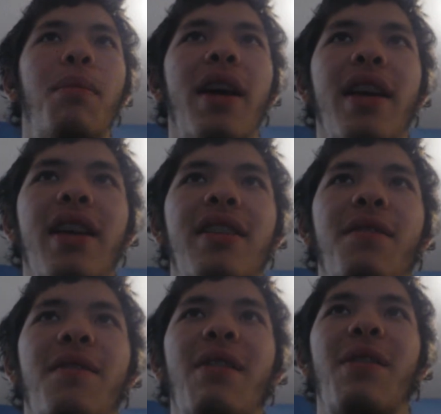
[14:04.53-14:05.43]
but it is
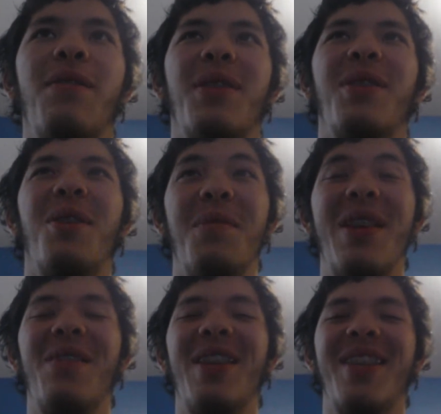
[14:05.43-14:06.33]
a favorite for so
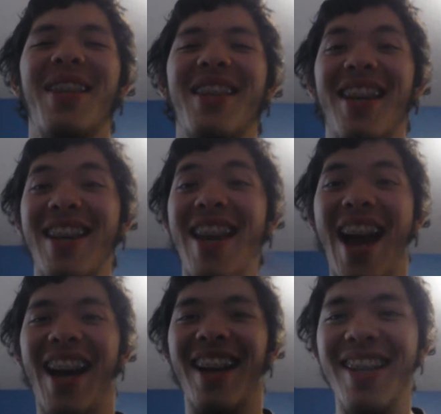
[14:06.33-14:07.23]
many reasons.
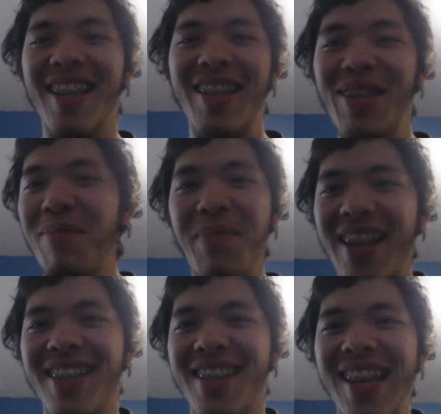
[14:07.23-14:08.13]
Yeah, because it's the
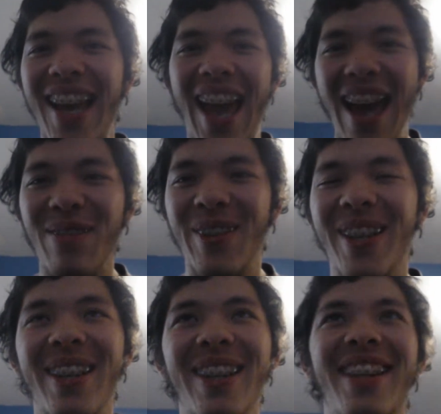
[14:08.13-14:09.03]
best thing
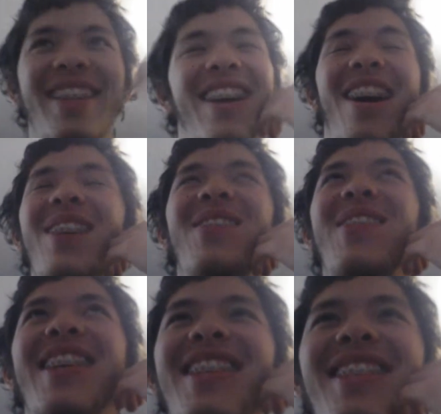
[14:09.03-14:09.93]
ever,
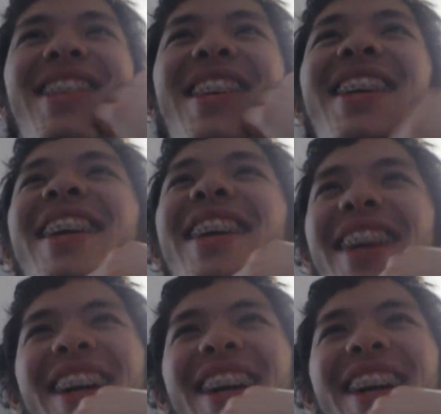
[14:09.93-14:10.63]
obviously.